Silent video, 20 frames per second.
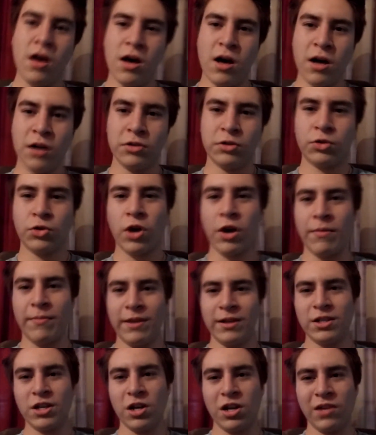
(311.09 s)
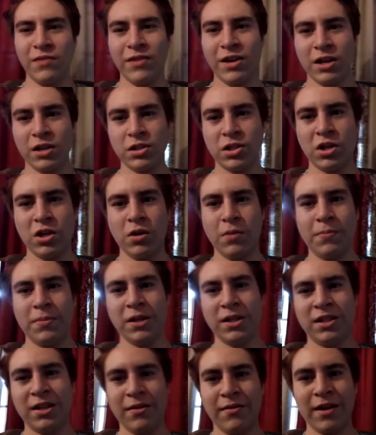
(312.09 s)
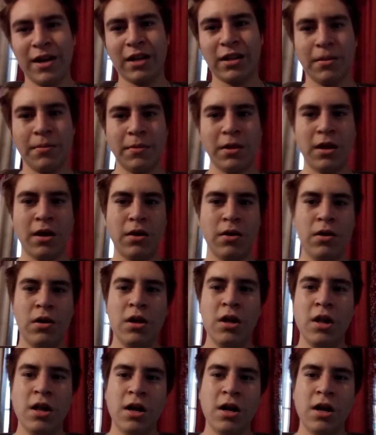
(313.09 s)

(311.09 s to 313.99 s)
Subscribe to my channel if you guys are new. Please leave a like down below.